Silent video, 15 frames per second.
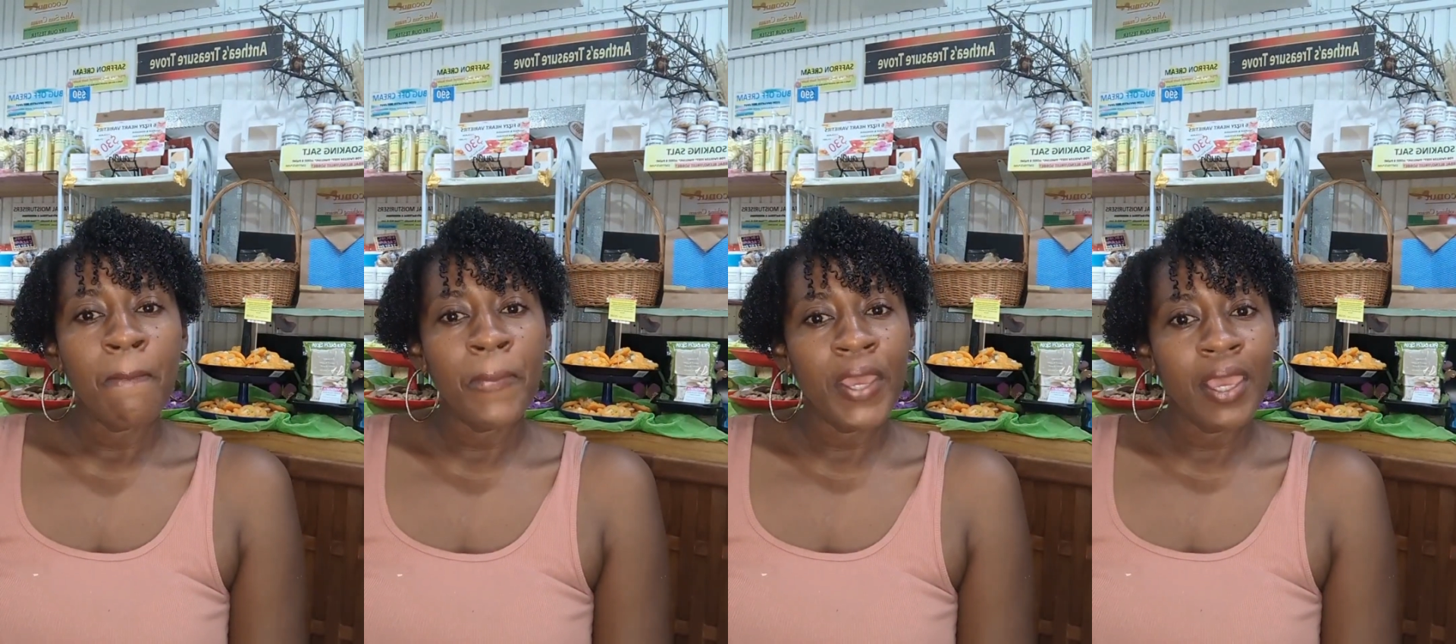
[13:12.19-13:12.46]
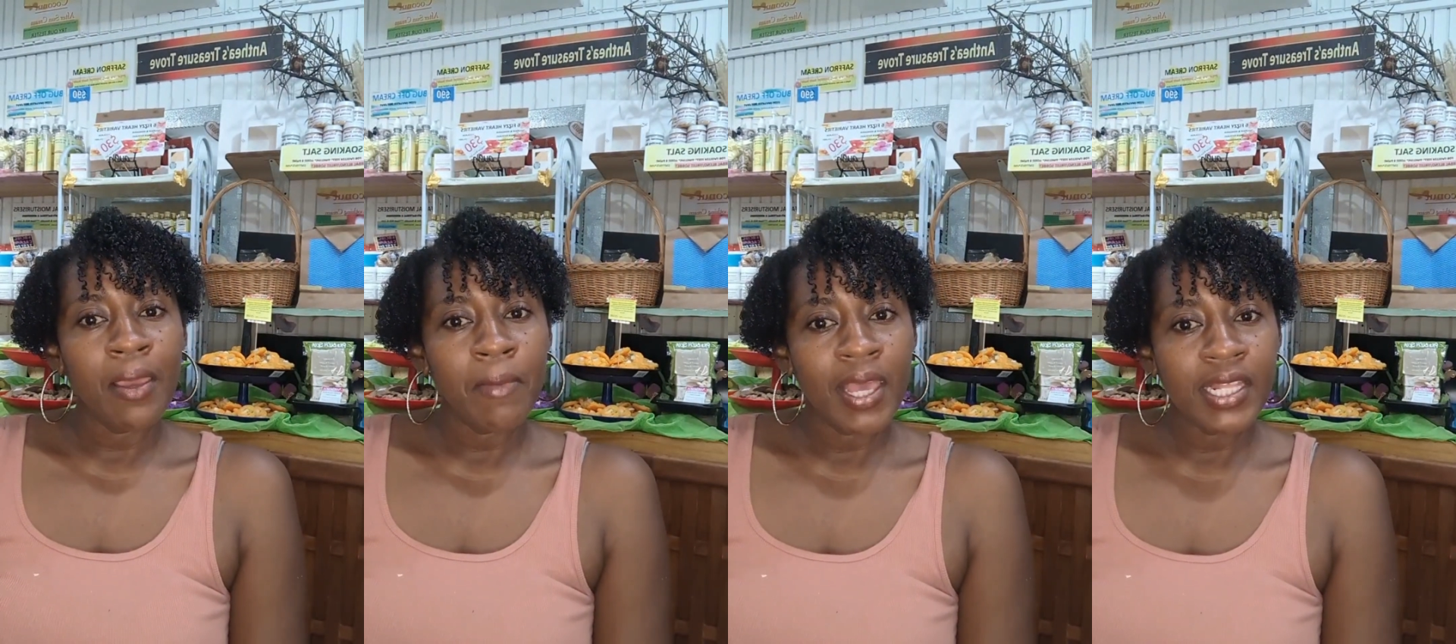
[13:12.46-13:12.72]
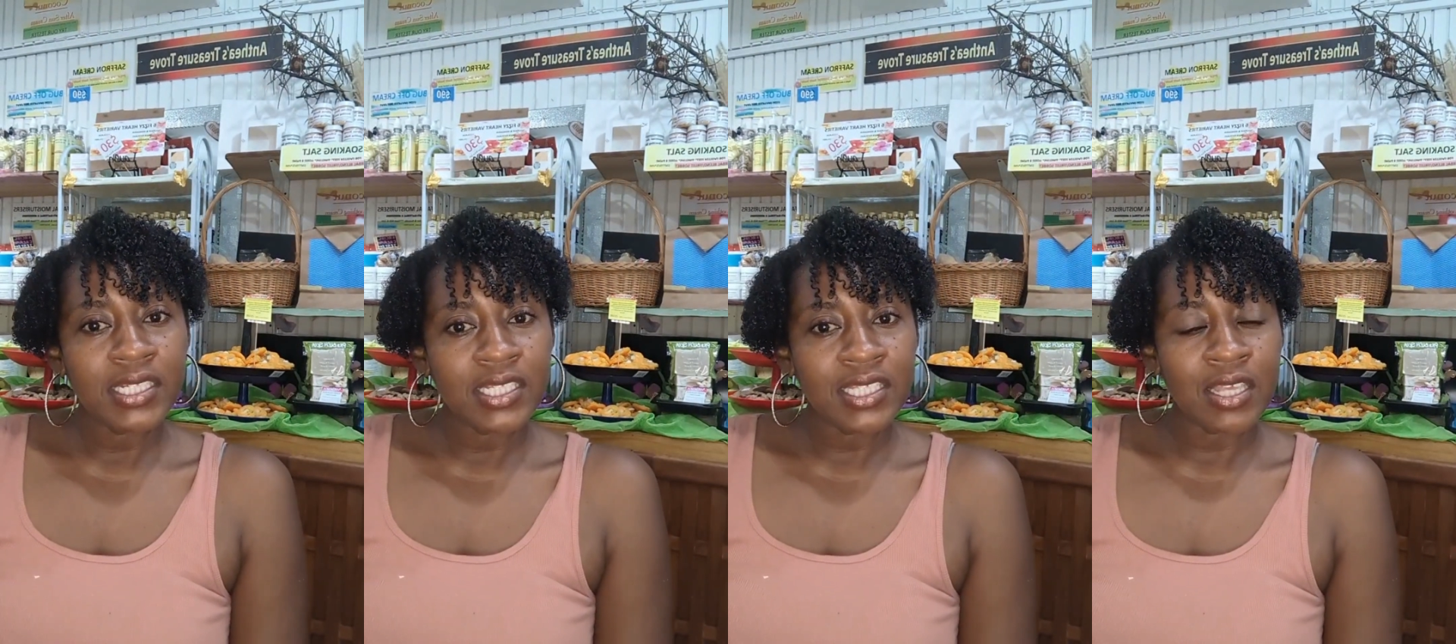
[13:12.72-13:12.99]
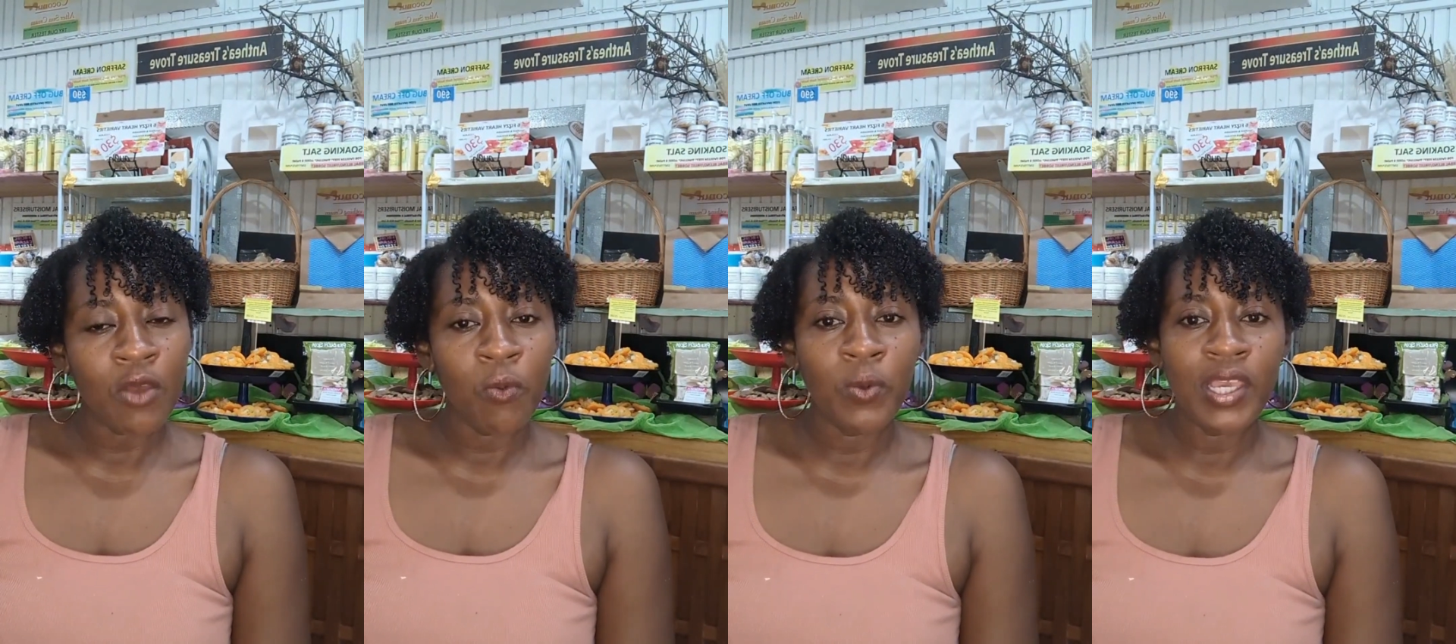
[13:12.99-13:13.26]

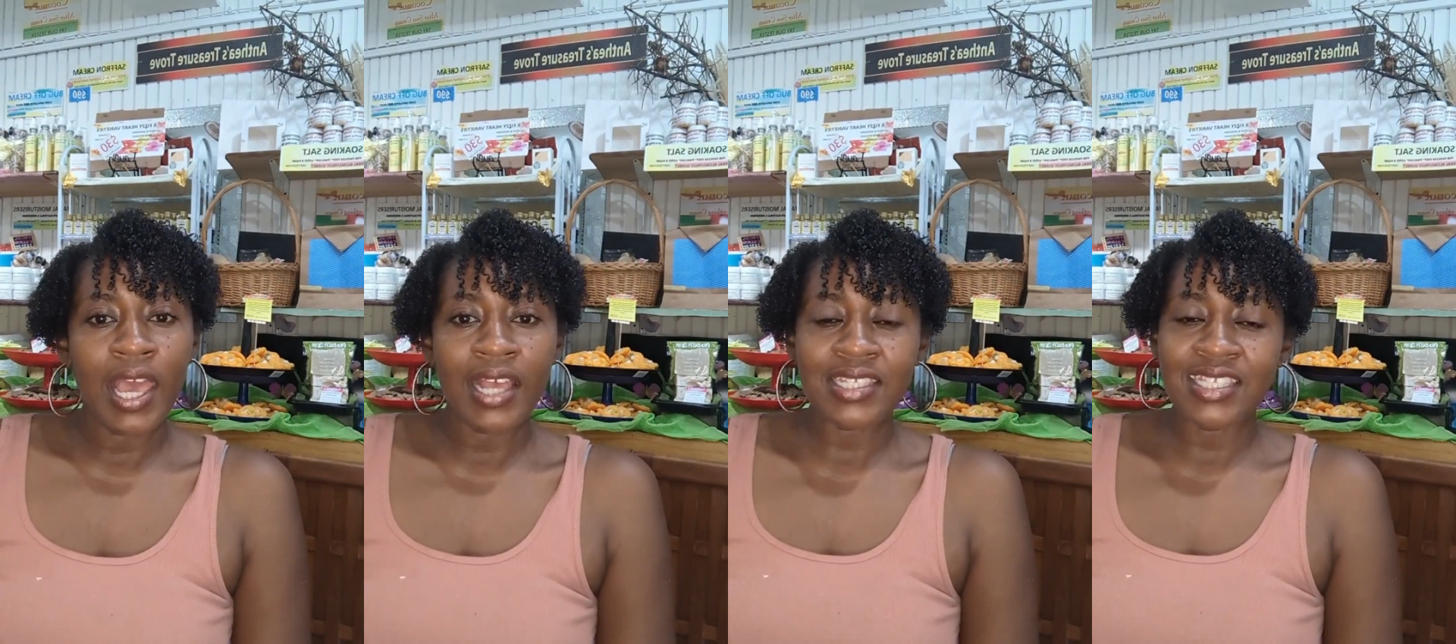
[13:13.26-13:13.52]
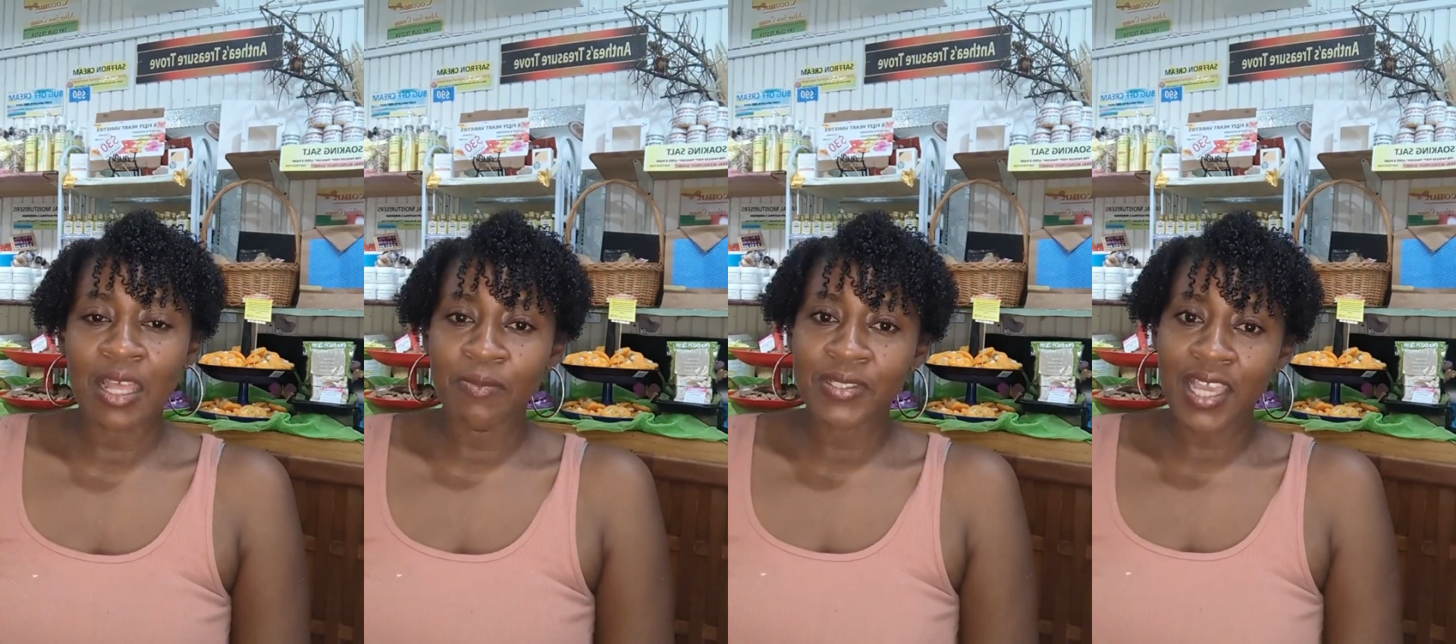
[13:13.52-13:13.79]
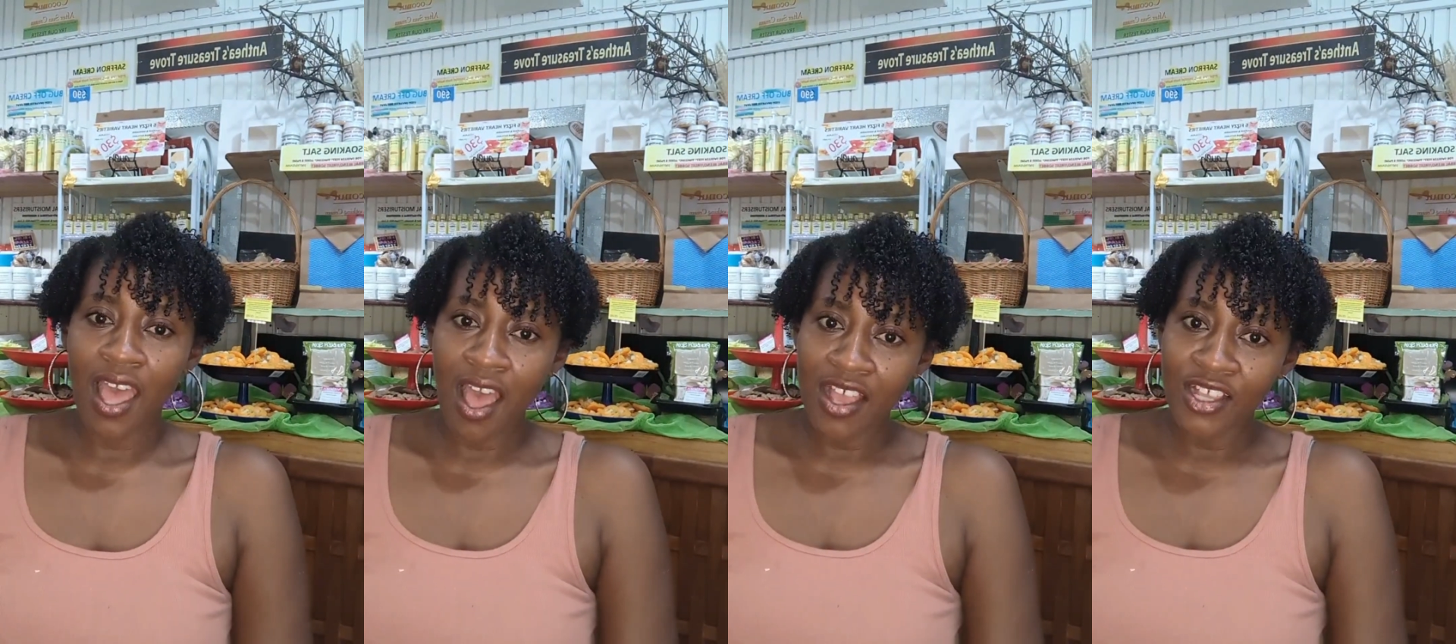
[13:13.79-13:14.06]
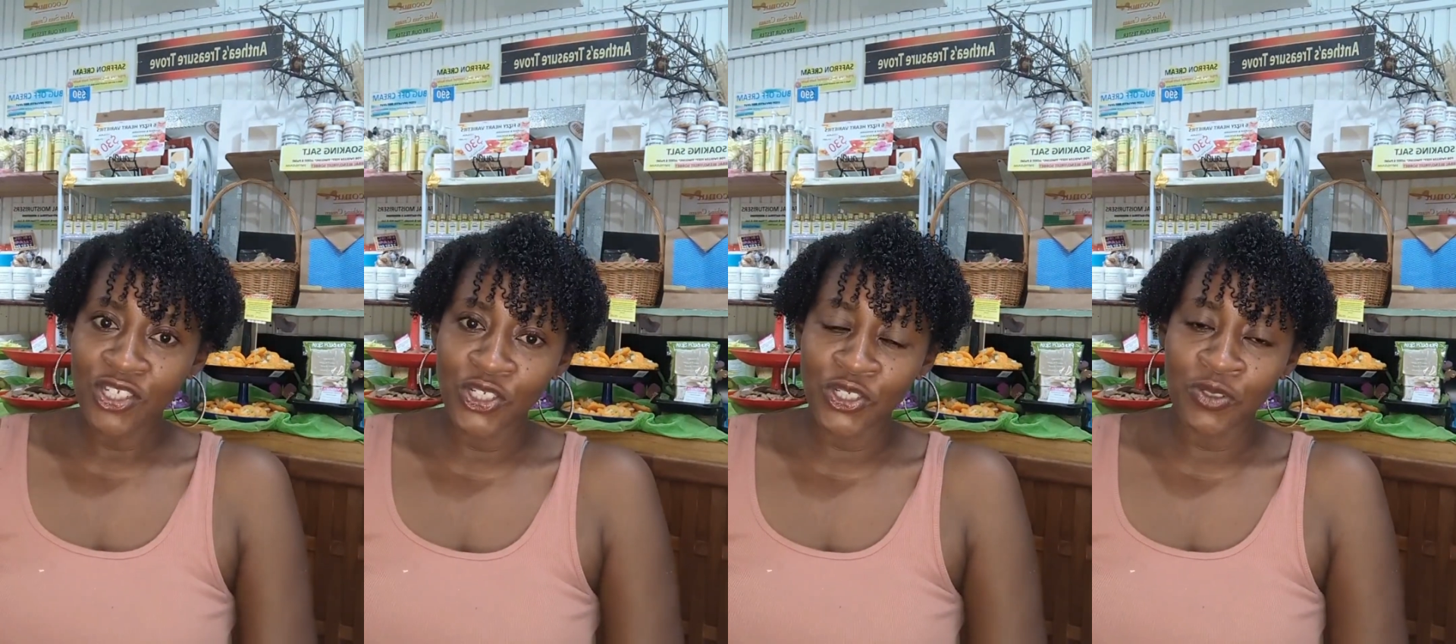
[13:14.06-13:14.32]
Payments, we accept
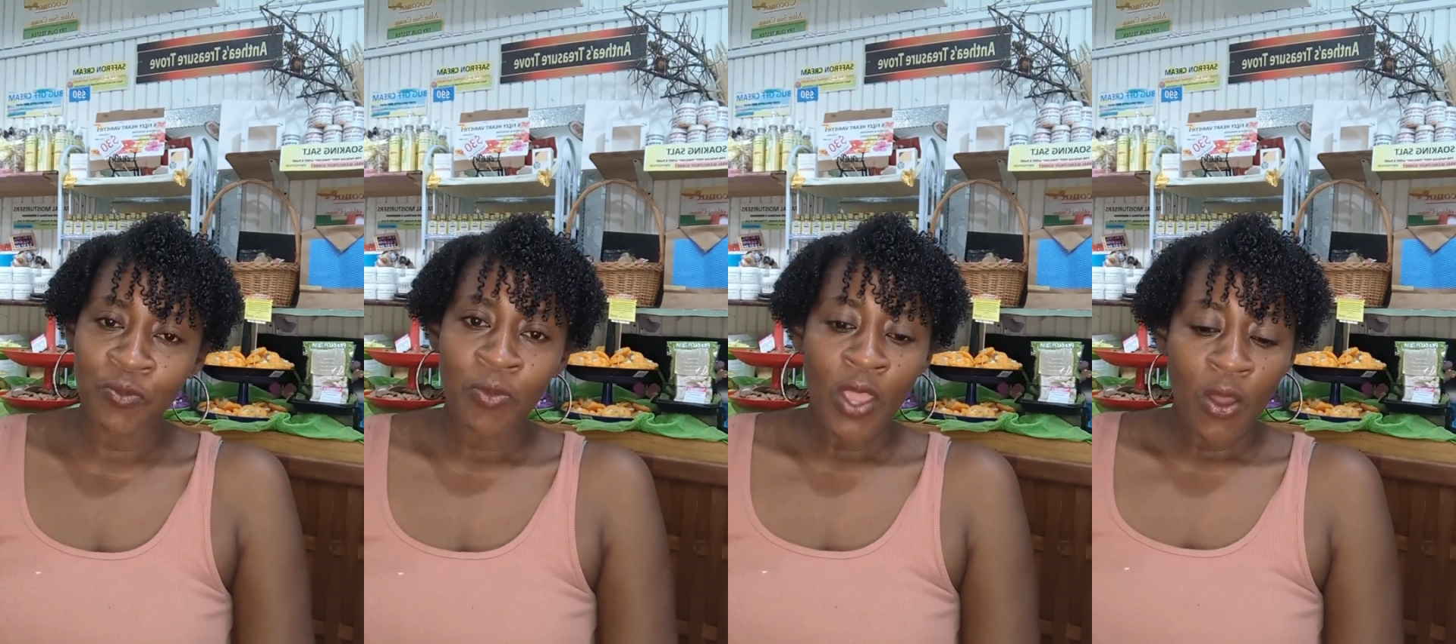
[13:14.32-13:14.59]
cash,